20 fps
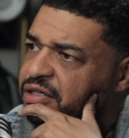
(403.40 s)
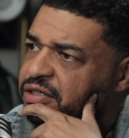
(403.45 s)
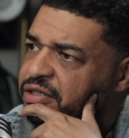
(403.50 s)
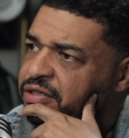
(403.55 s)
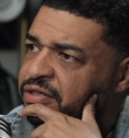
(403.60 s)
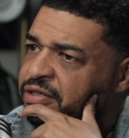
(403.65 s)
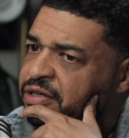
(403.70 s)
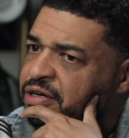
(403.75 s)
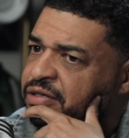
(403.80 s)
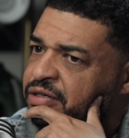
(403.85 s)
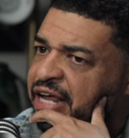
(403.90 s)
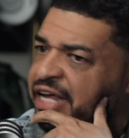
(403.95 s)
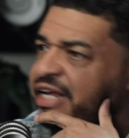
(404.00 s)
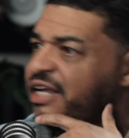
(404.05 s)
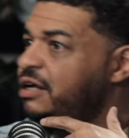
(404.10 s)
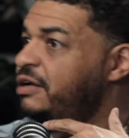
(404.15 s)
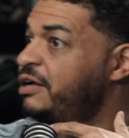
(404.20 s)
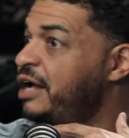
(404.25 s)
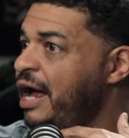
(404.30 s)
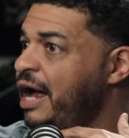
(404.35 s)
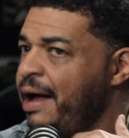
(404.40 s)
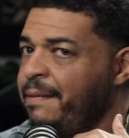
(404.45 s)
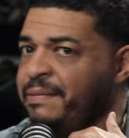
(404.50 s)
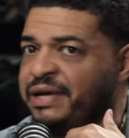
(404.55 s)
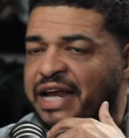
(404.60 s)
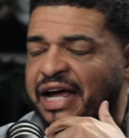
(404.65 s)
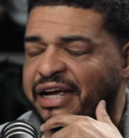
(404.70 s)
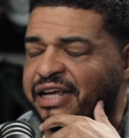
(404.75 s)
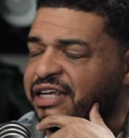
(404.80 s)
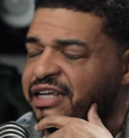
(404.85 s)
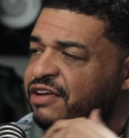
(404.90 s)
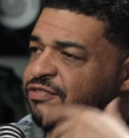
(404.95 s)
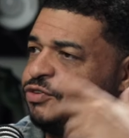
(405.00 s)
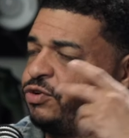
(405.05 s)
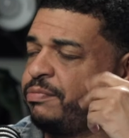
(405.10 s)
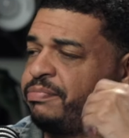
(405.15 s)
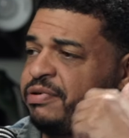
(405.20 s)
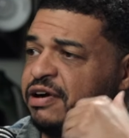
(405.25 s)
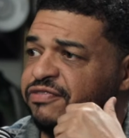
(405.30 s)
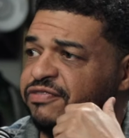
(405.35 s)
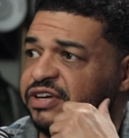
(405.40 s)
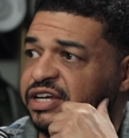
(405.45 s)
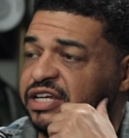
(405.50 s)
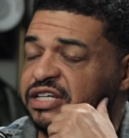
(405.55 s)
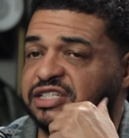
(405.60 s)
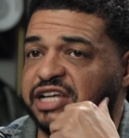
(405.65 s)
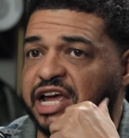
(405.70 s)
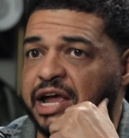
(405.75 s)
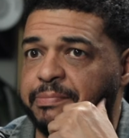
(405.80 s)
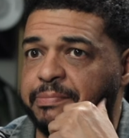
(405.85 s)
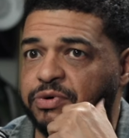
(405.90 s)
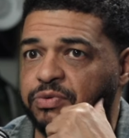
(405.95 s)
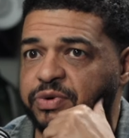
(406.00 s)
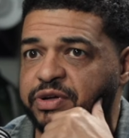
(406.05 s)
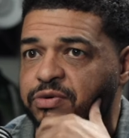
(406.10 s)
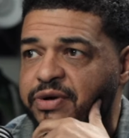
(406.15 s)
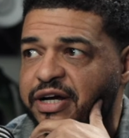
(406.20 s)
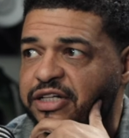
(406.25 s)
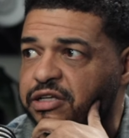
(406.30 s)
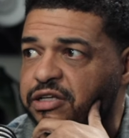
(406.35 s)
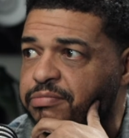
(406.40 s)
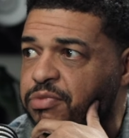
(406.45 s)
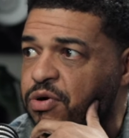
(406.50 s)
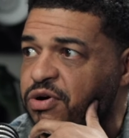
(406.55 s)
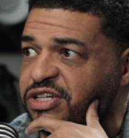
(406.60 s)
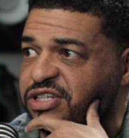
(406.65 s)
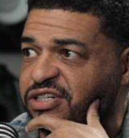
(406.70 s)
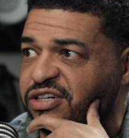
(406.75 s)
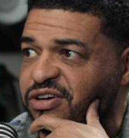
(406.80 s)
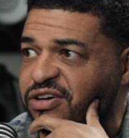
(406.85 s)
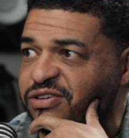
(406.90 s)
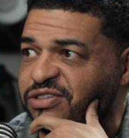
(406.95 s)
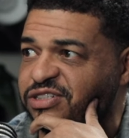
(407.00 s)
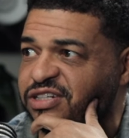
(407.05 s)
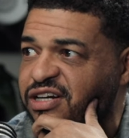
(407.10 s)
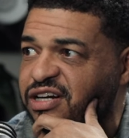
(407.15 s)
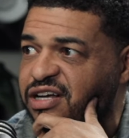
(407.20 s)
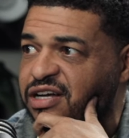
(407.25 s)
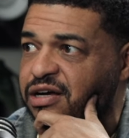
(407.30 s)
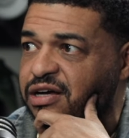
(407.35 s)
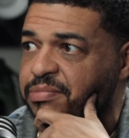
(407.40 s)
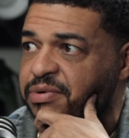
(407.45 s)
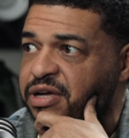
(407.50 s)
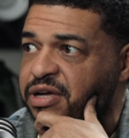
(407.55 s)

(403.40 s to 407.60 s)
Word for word: You know, like, I mean, I can give you a perfect example. We were at the Boys and Girls Club.